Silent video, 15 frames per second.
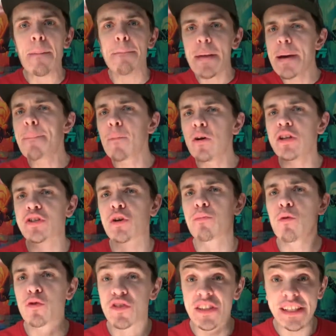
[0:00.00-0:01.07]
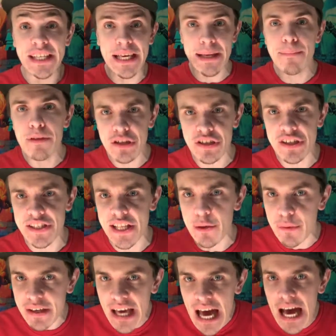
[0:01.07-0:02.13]
memories are mostly images that
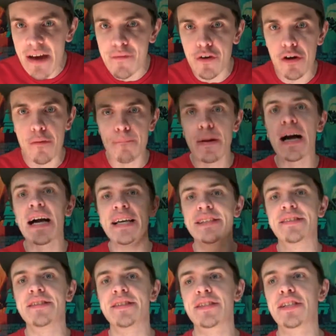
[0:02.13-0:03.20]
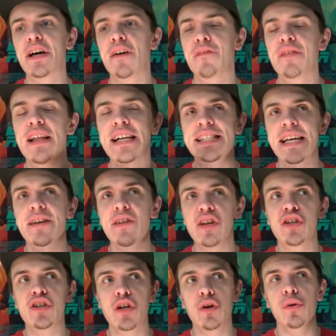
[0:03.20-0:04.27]
we have in our minds and stuff, and that's how they
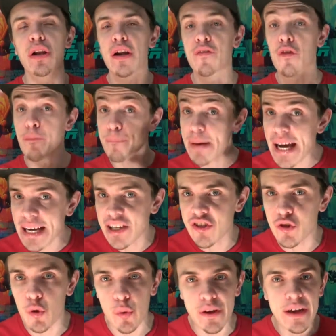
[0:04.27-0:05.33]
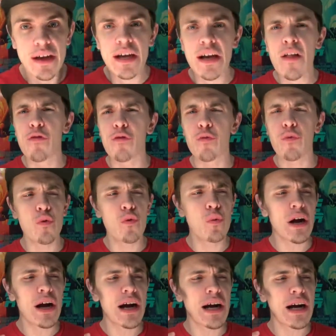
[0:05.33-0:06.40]
show a lot of her backstory, through
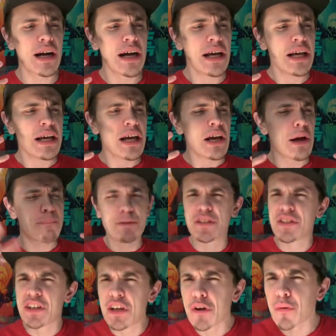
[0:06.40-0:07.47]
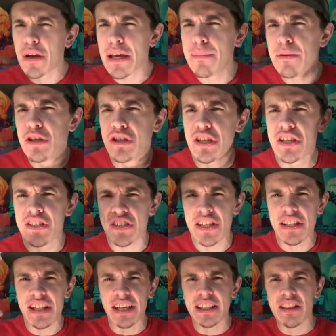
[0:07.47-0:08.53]
obscure images,
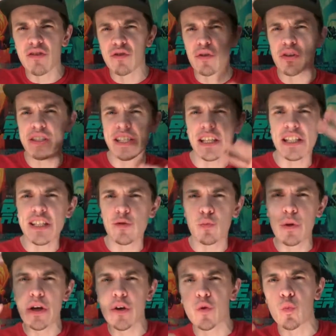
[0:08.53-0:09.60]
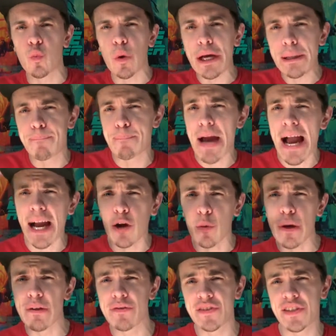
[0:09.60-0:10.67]
and like there's always like these weird white
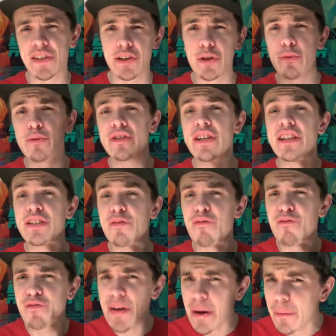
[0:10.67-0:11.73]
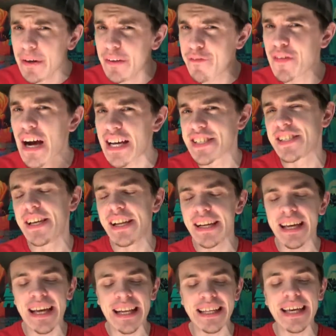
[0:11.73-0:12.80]
backgrounds they use, and it's very
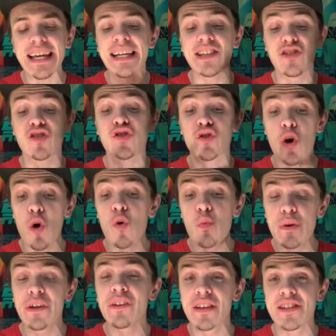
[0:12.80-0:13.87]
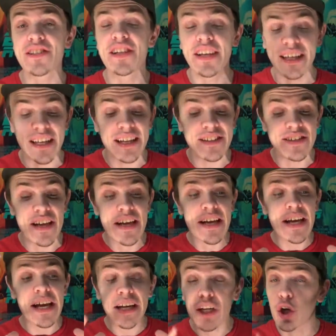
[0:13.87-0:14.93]
fascinating, and again, it's so realistic, and it's
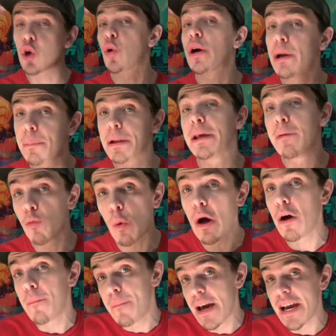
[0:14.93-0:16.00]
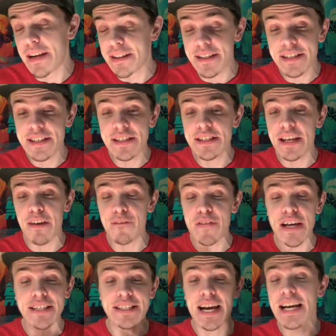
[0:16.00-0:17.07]
incredibly well made. This is a
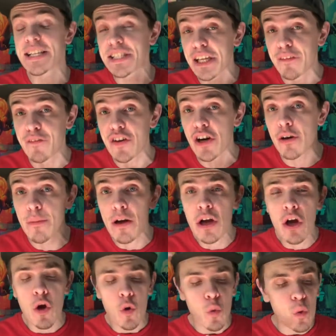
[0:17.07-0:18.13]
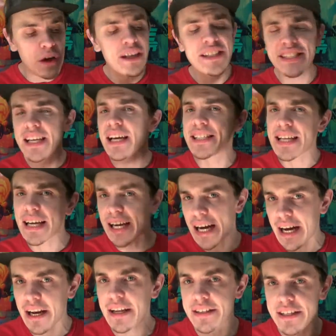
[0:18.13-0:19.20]
fantastic film. What Isao
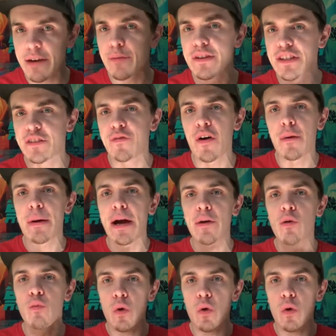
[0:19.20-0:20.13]
Takahata did with this film, how he